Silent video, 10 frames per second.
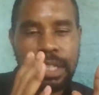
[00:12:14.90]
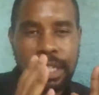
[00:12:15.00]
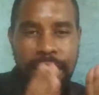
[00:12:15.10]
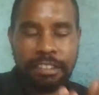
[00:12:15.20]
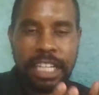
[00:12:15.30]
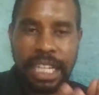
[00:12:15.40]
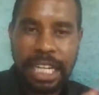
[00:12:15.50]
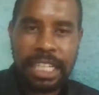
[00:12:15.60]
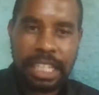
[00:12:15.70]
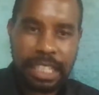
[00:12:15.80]
every
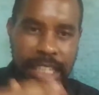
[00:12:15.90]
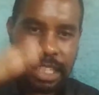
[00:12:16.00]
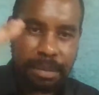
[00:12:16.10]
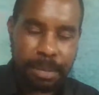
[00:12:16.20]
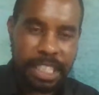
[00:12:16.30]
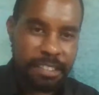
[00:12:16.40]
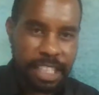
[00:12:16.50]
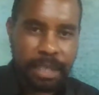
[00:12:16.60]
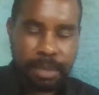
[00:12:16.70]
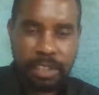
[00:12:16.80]
grant has a
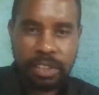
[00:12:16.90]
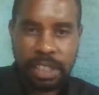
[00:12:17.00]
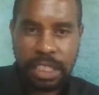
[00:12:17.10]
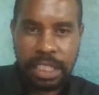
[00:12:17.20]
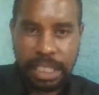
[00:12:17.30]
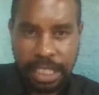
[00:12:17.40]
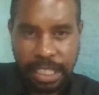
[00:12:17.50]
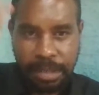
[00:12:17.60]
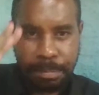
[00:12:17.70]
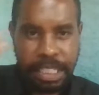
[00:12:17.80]
specific amount, it
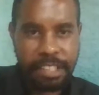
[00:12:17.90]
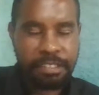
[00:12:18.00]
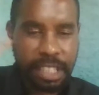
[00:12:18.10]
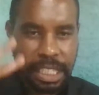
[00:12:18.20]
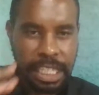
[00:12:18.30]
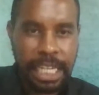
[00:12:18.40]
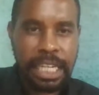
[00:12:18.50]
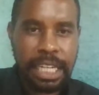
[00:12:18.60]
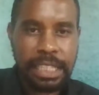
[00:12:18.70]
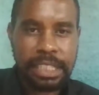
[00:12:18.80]
has specific
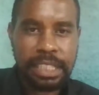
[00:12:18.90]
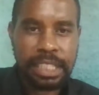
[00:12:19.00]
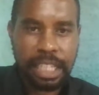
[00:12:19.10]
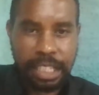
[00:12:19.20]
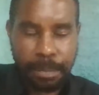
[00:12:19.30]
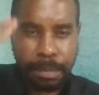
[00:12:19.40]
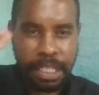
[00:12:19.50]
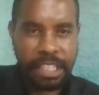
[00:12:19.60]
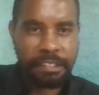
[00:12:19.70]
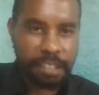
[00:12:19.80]
guidelines, it has
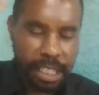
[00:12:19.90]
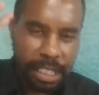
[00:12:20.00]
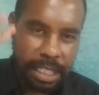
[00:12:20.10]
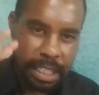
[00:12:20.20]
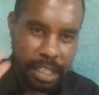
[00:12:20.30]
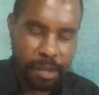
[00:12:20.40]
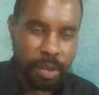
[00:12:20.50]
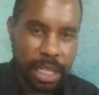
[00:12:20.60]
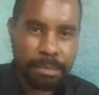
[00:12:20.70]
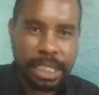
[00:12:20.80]
specific
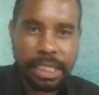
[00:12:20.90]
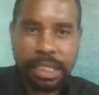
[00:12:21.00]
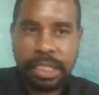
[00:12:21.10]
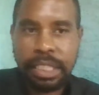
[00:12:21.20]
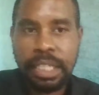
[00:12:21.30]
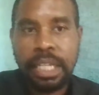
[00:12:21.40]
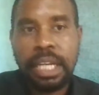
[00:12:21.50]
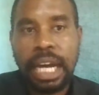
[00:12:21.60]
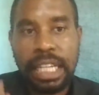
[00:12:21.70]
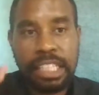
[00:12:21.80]
requirements,
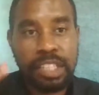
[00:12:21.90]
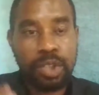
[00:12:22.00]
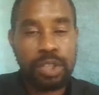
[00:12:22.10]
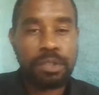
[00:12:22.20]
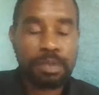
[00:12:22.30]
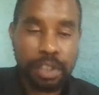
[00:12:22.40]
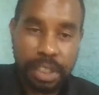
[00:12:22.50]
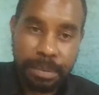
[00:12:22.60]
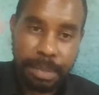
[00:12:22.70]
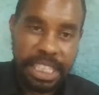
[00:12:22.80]
and it also
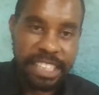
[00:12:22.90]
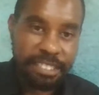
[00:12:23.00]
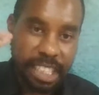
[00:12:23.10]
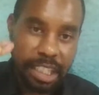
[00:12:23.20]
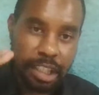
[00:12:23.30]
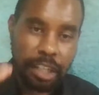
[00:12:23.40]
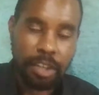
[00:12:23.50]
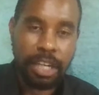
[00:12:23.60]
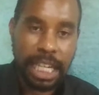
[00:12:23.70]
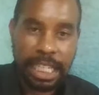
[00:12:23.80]
for specific
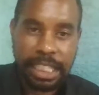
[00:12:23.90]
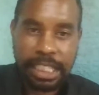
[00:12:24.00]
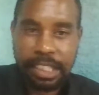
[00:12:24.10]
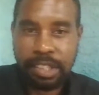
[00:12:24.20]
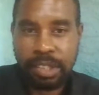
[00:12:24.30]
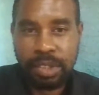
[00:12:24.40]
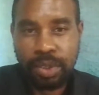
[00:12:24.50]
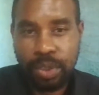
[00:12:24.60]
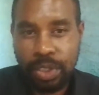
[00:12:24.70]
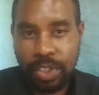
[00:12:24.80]
organizations.
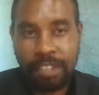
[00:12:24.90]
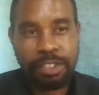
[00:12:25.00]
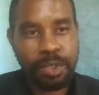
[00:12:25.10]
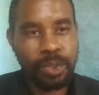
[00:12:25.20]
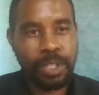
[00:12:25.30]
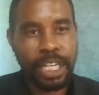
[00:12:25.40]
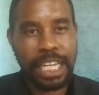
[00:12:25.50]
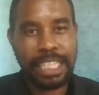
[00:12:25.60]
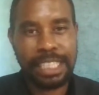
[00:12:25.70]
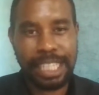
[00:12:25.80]
So you have to
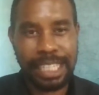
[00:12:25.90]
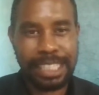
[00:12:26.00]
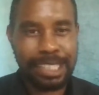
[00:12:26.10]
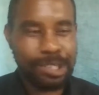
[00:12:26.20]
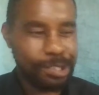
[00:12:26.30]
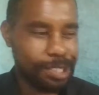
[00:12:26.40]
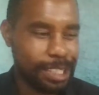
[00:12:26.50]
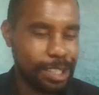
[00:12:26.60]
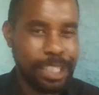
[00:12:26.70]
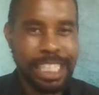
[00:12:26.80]
realize that. So
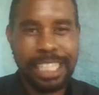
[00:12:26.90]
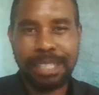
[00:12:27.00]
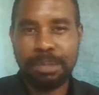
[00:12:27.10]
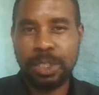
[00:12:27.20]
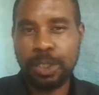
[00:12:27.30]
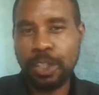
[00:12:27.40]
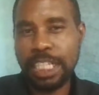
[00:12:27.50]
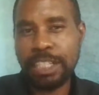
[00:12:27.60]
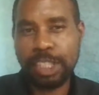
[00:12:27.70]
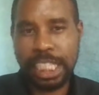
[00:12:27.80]
it's not just about
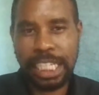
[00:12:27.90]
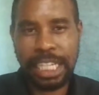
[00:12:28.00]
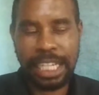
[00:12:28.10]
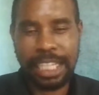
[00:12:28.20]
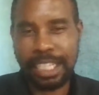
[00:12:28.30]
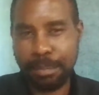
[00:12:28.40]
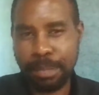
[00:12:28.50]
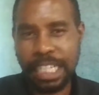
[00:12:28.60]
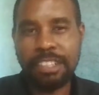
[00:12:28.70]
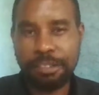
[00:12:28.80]
going out there and
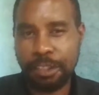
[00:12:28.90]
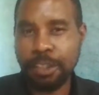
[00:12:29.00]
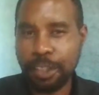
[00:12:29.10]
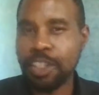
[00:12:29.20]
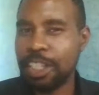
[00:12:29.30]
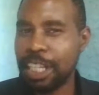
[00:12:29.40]
applying for